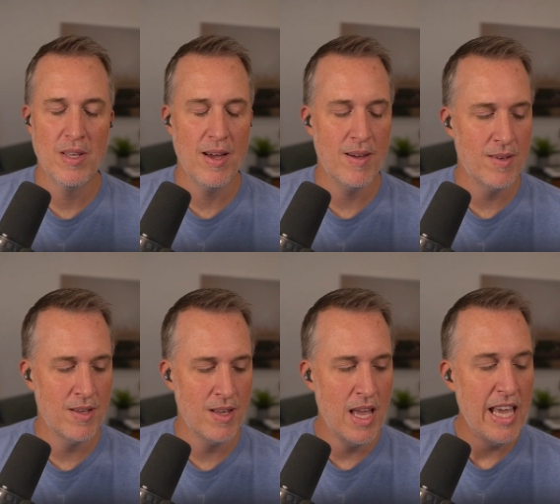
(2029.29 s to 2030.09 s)
Yeah.
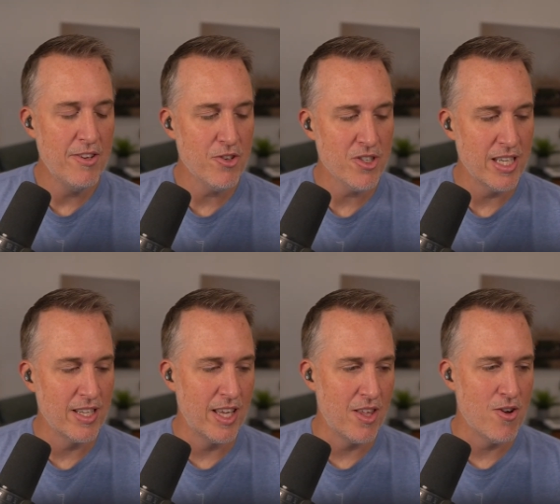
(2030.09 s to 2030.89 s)

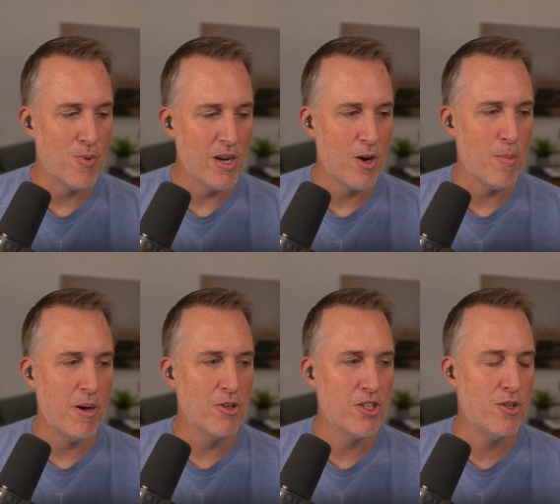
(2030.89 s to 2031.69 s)
Interestingly, though, in one of your
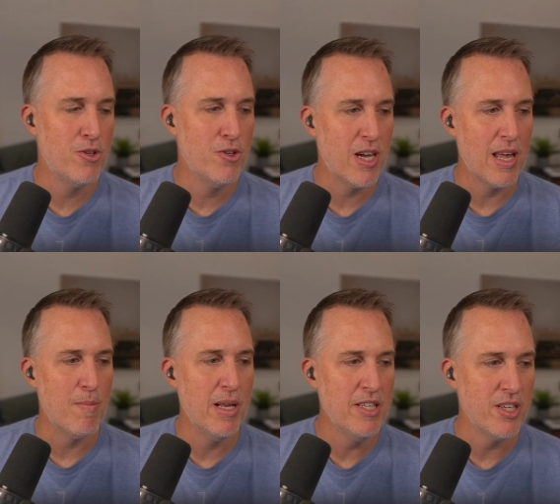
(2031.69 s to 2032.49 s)
posts, you do kind of
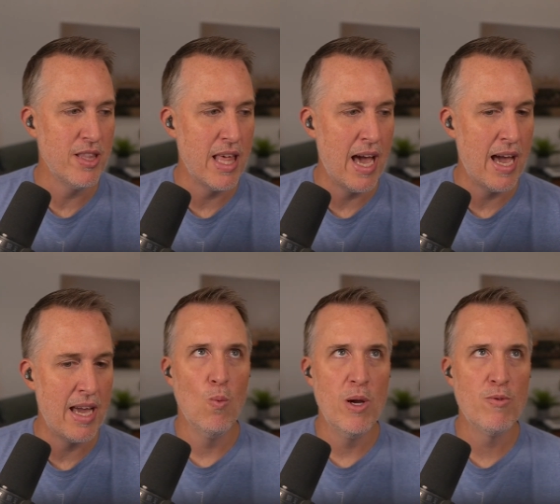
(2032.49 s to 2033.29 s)
mention
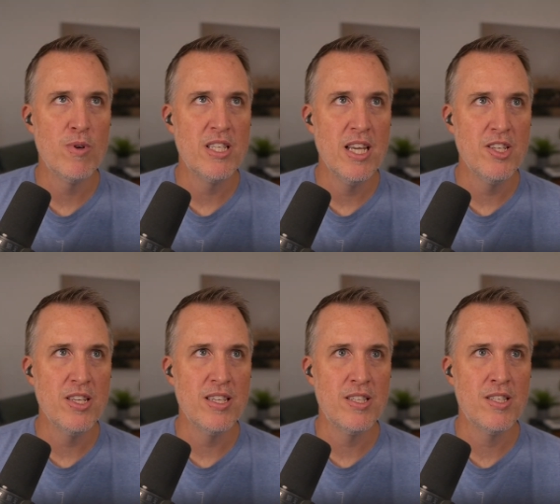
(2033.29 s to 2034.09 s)
that when
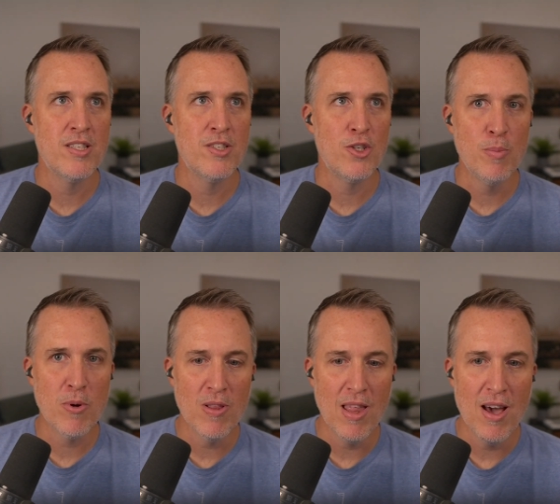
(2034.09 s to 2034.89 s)
retention is
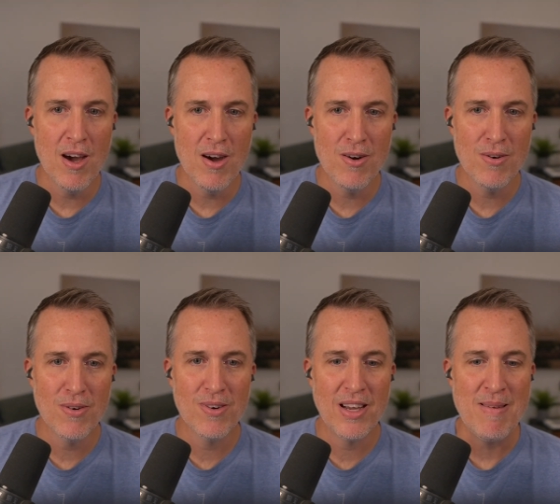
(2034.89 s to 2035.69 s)
super
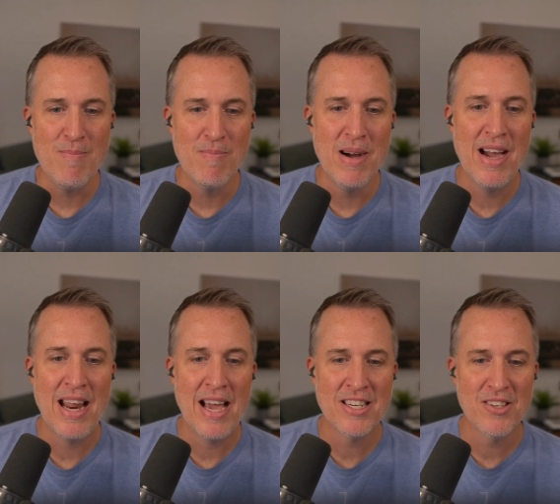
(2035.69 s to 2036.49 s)
low, it might
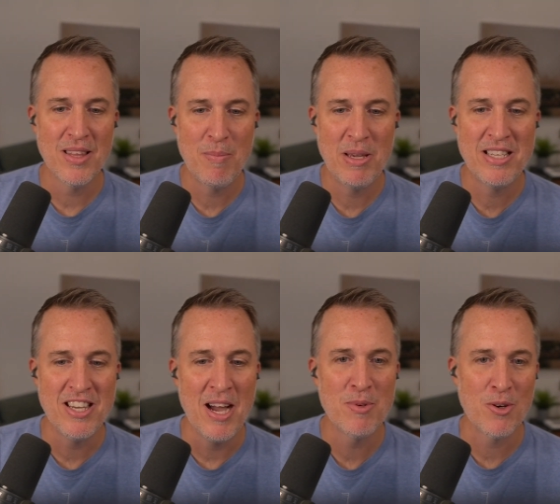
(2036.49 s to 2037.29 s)
actually be
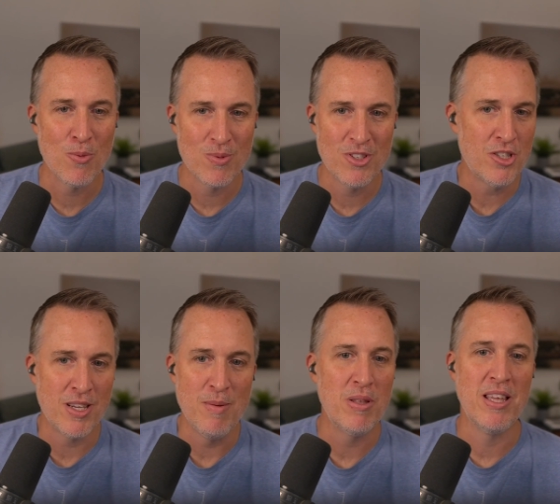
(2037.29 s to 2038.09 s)
time to
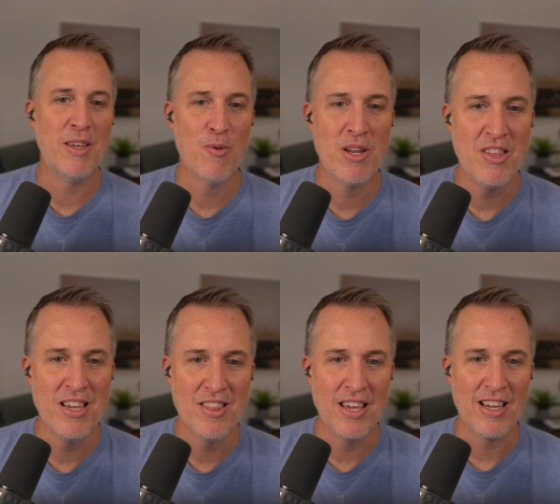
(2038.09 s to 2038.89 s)
just completely
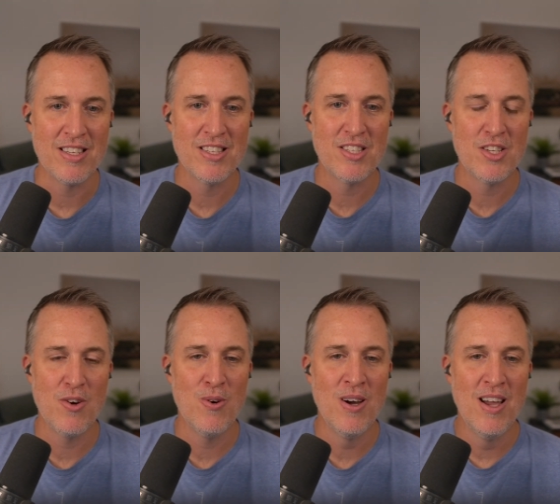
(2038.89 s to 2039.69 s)
rethink things.
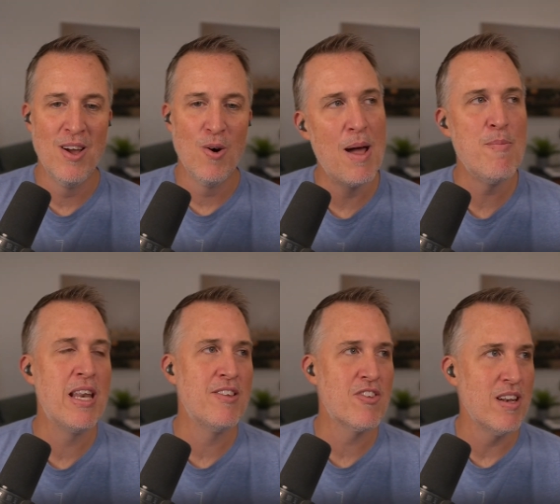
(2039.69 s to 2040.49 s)
So, I
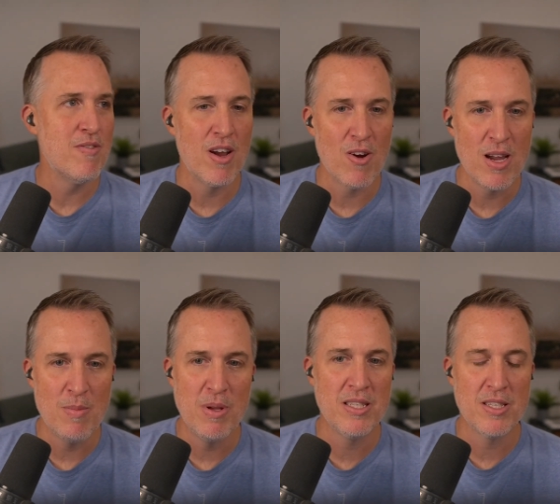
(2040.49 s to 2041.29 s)
mean, it's going to vary
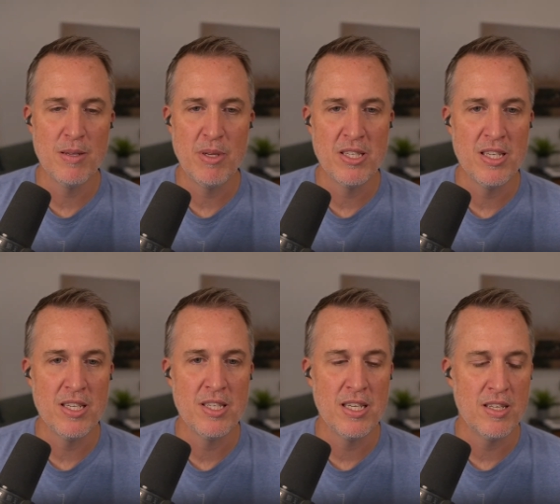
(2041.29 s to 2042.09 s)
business to
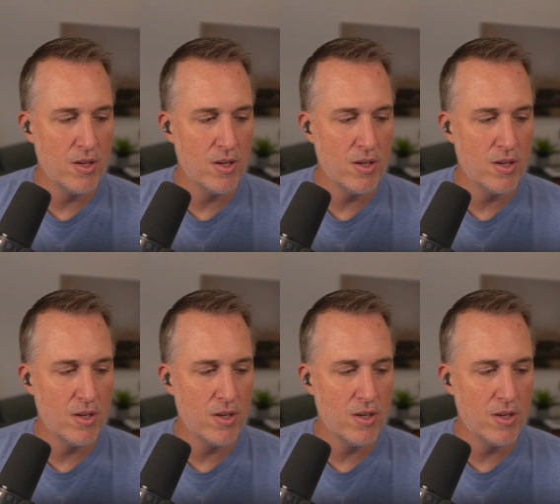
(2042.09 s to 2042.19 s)
business, and